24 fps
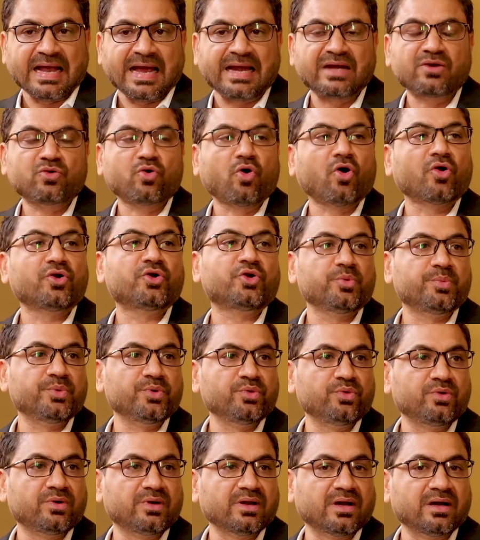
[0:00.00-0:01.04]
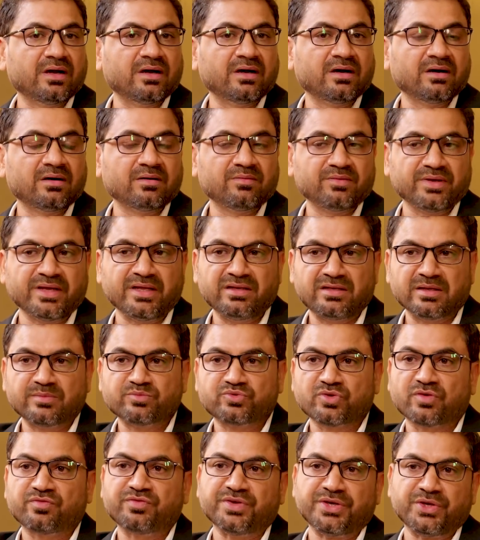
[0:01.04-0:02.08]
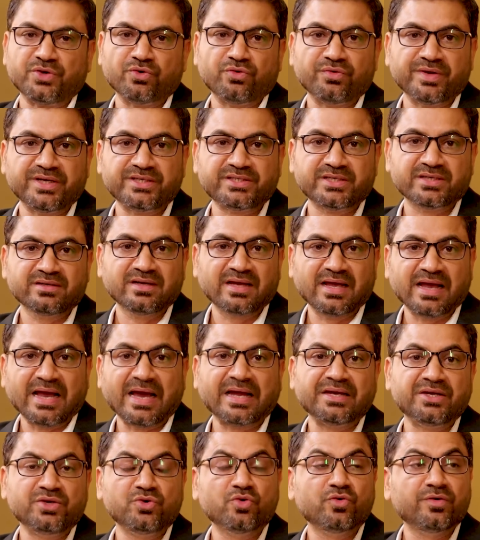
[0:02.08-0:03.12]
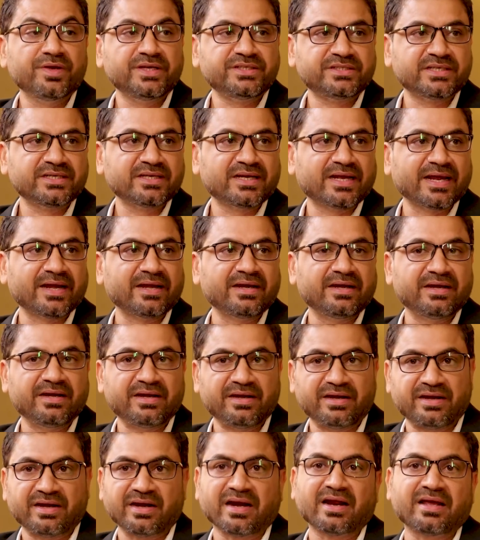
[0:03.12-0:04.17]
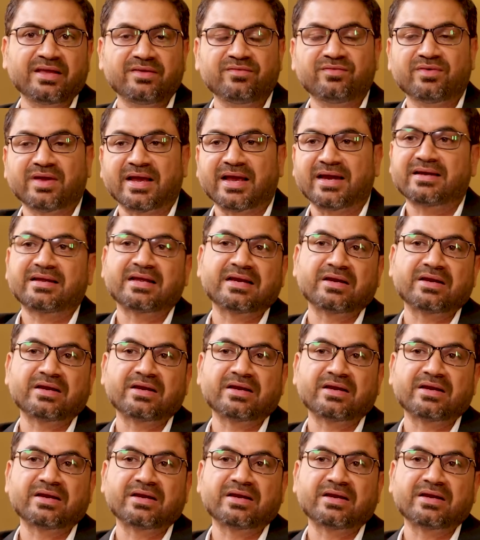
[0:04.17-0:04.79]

can contribute in terms of innovation, and innovation can drive and